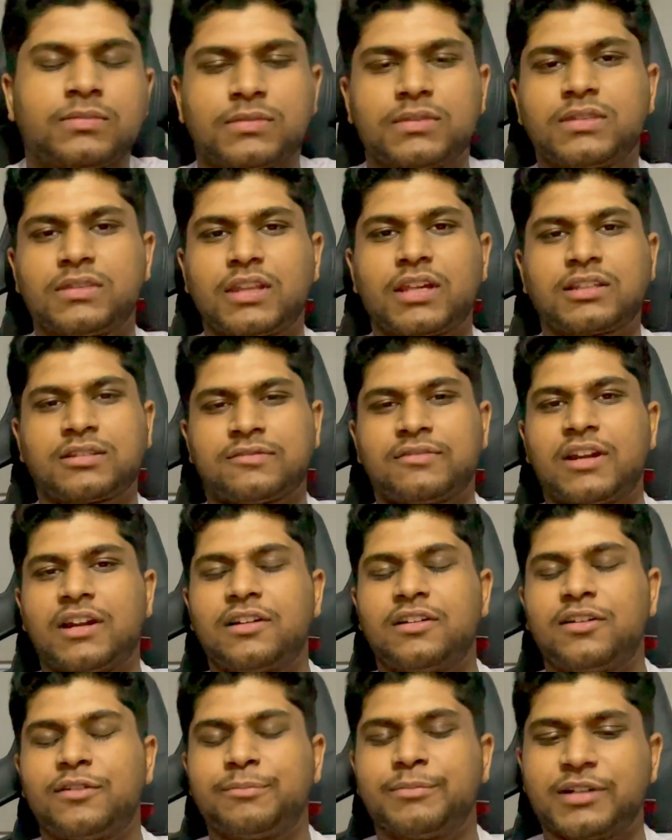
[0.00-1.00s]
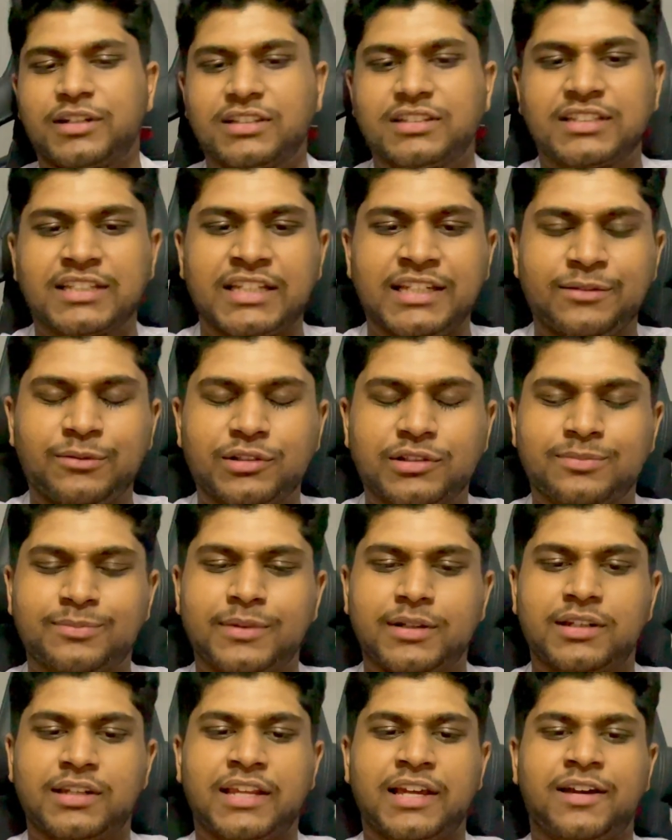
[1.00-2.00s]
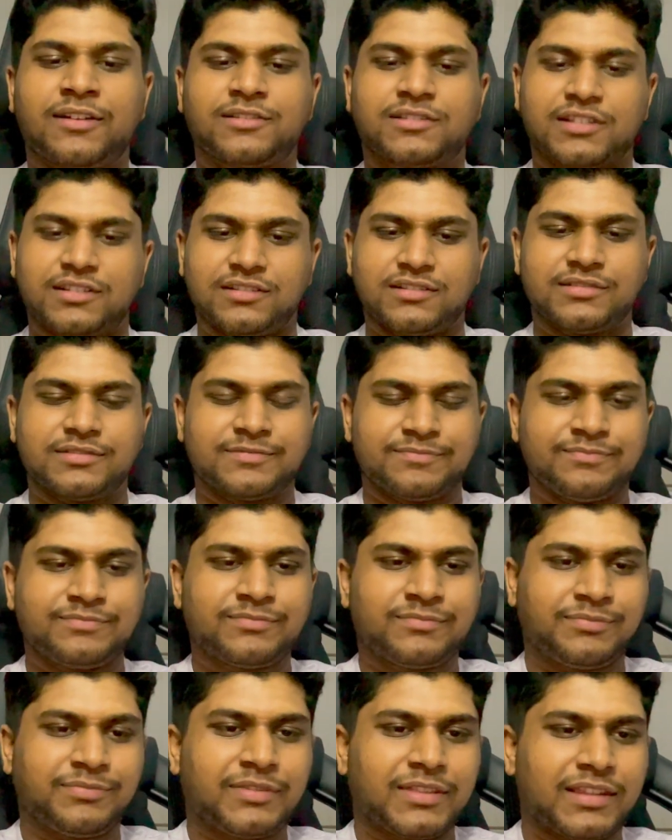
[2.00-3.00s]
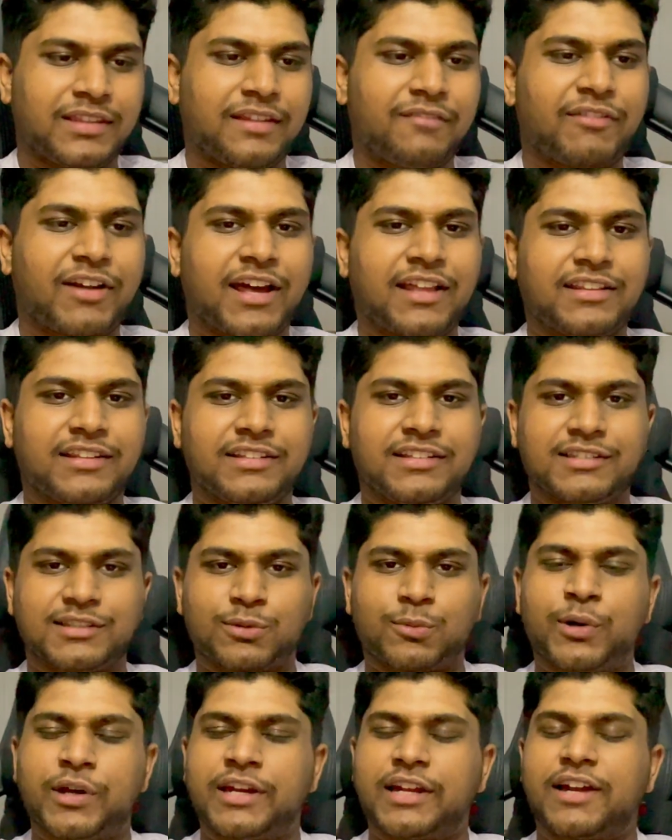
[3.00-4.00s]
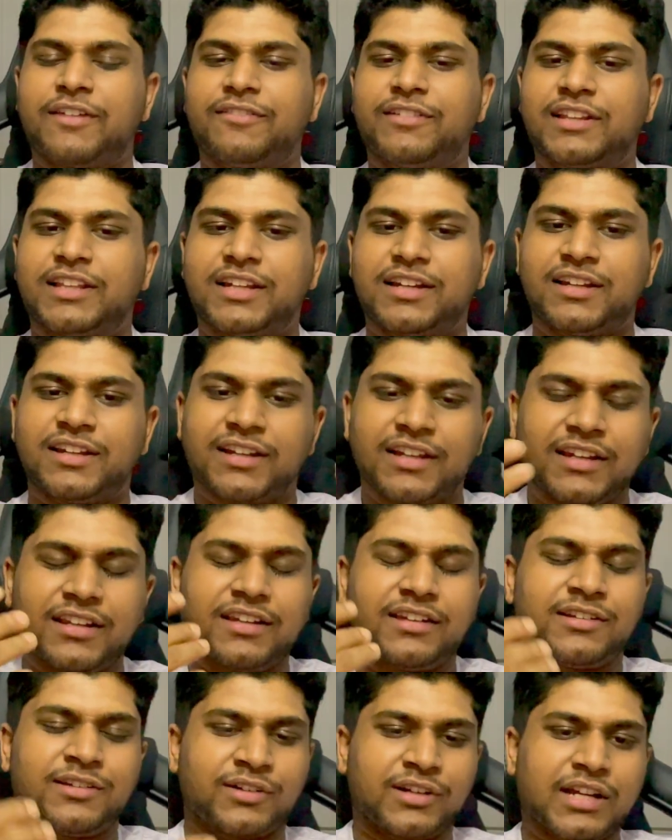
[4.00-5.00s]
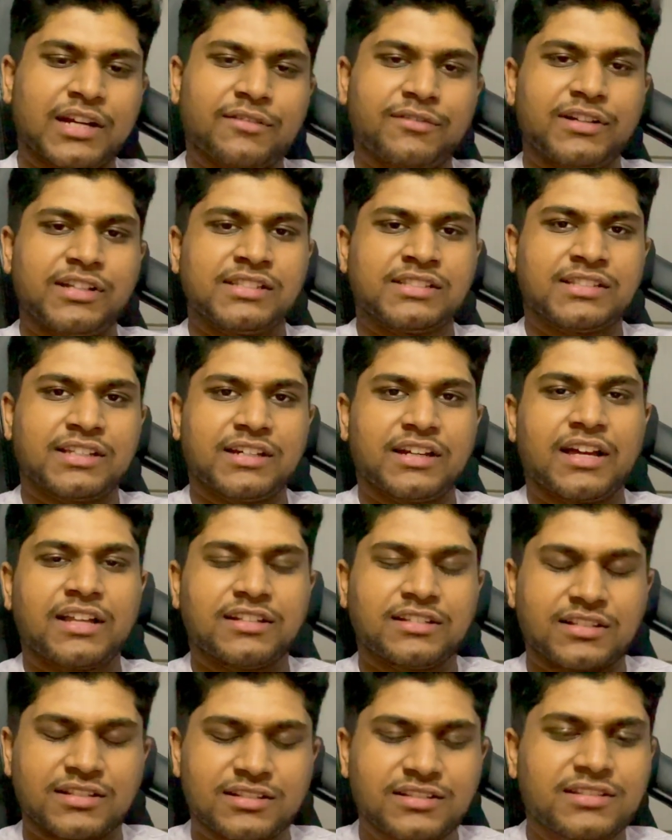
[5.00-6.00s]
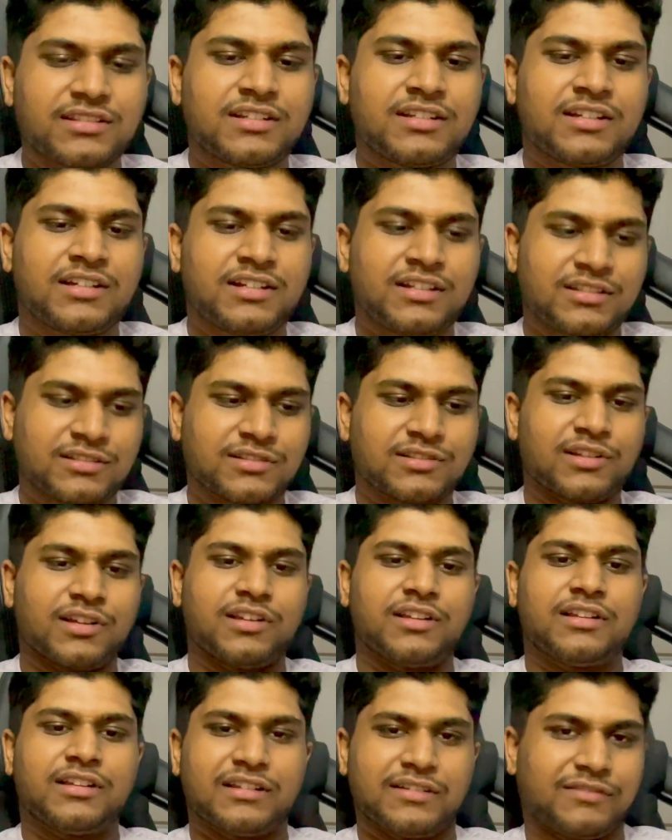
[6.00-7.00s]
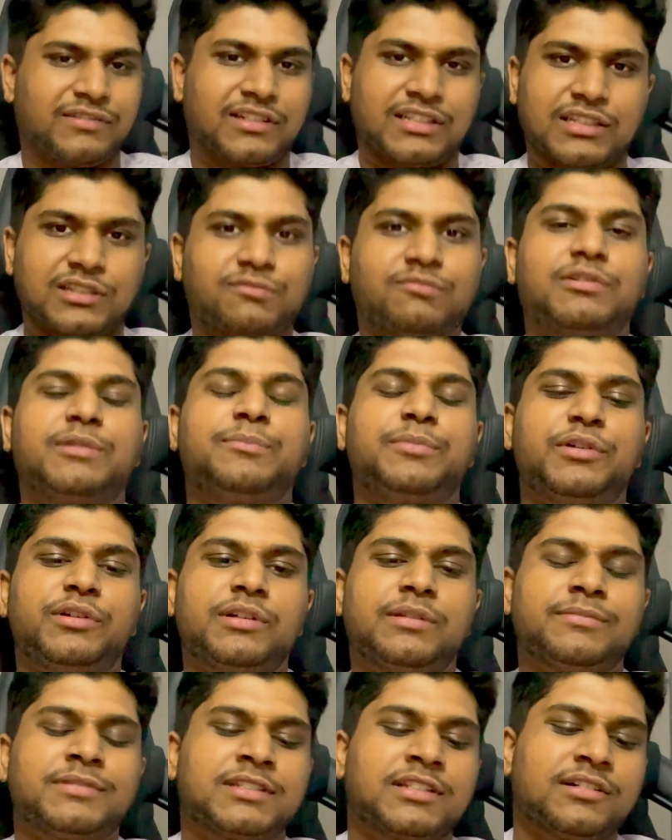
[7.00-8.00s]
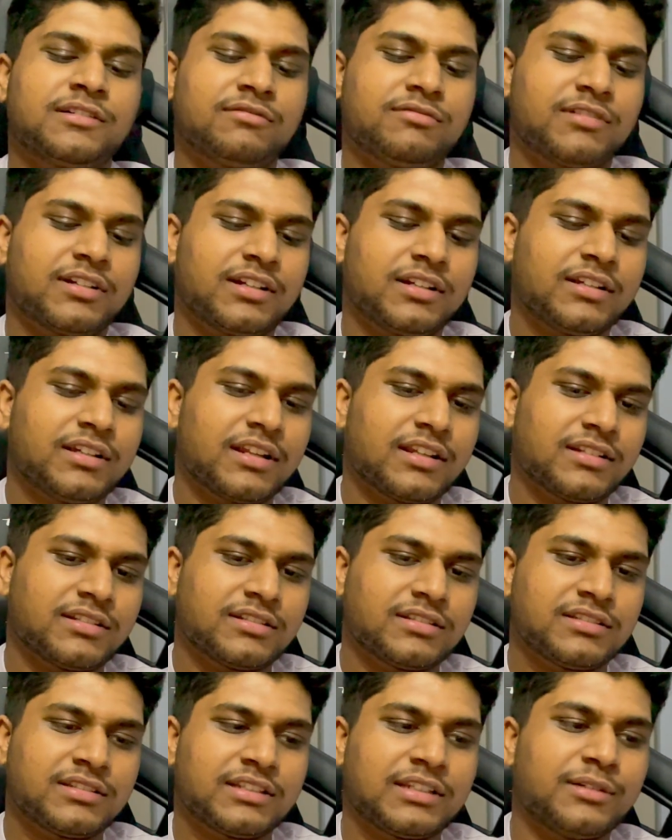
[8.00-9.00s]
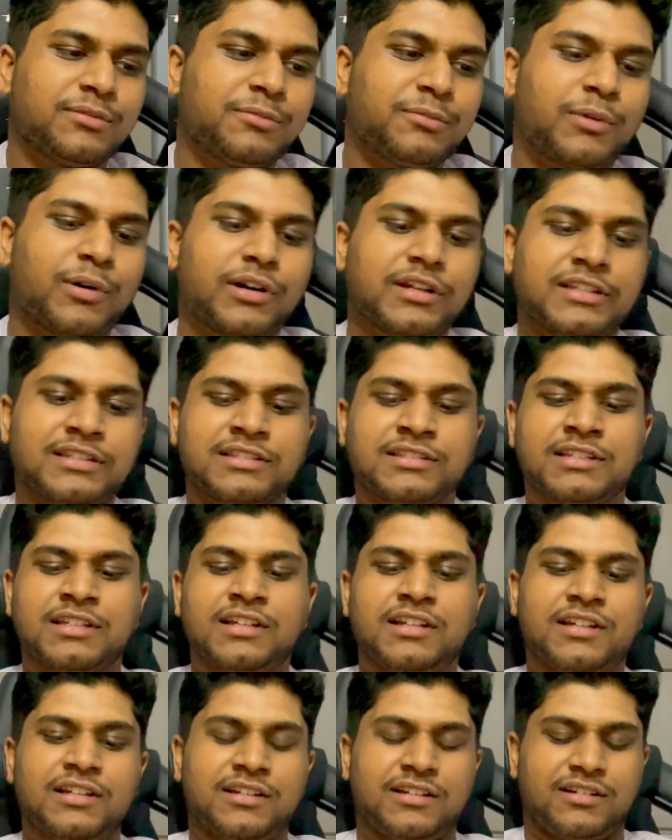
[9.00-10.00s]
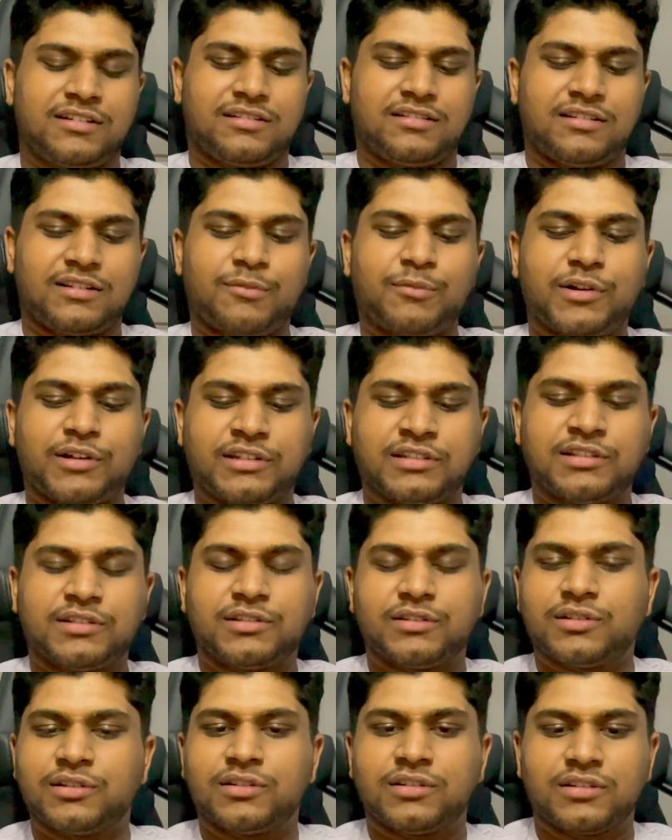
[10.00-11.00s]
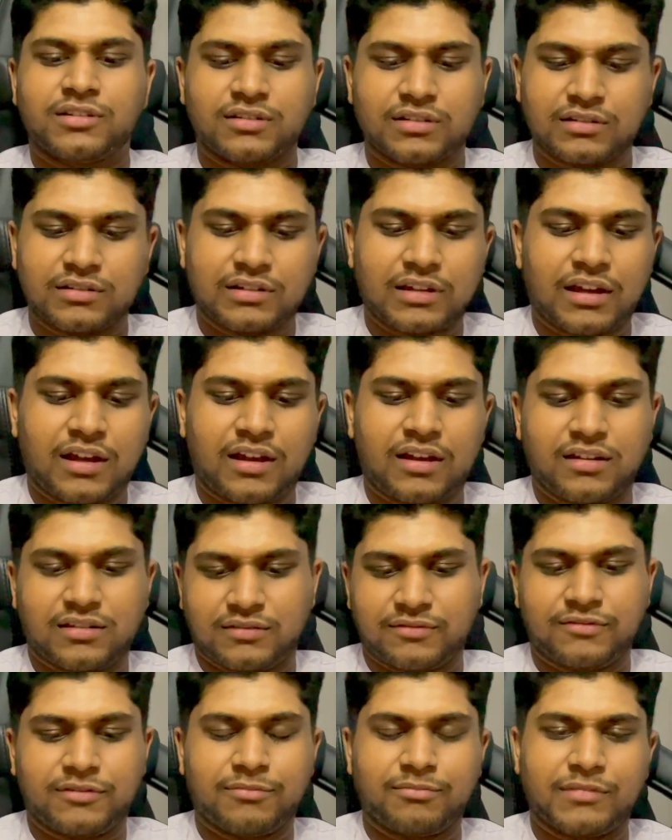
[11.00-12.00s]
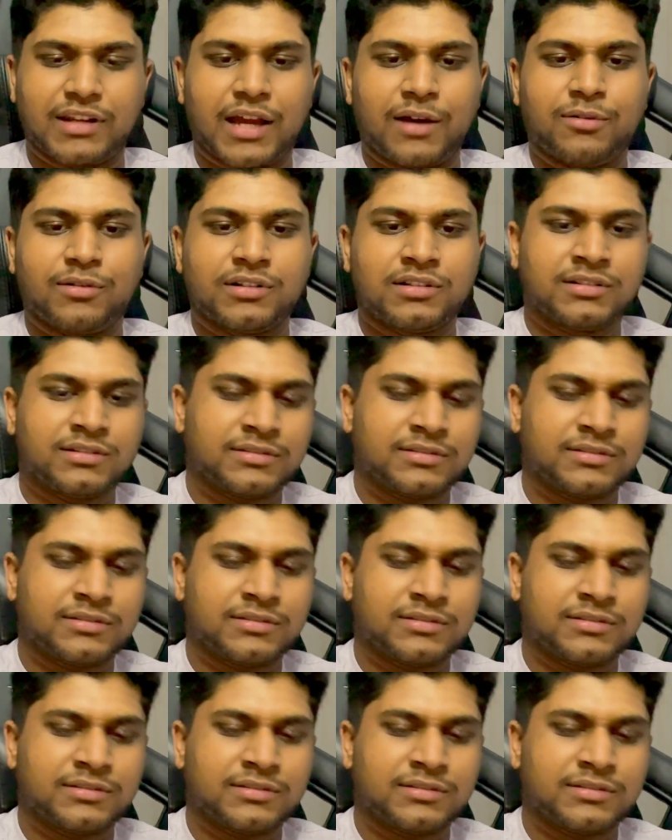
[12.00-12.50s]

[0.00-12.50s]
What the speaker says: That's fair enough because he was burnt out, so rather than just quitting everything, he took a reset and just slowly just rebooted himself, right, and see what he should do from now on.